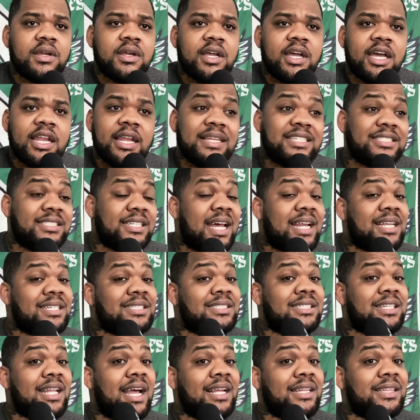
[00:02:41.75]
And it's not a
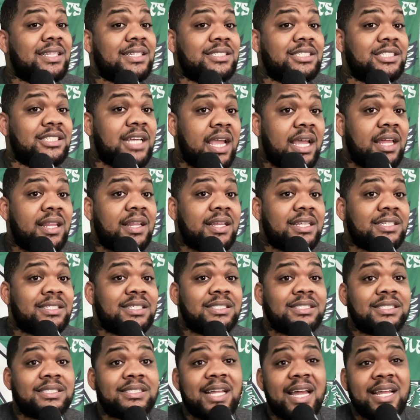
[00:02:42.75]
slight to Jalen. It's a
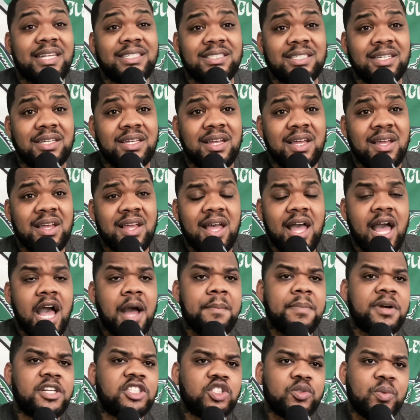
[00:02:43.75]
slight to how
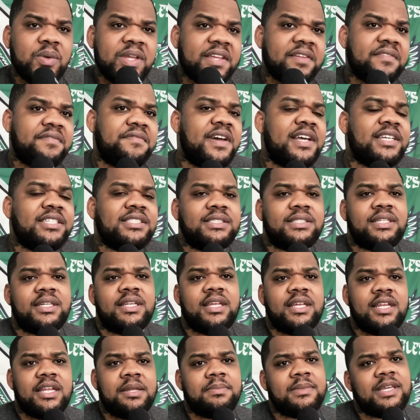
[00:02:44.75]
much we invested in him.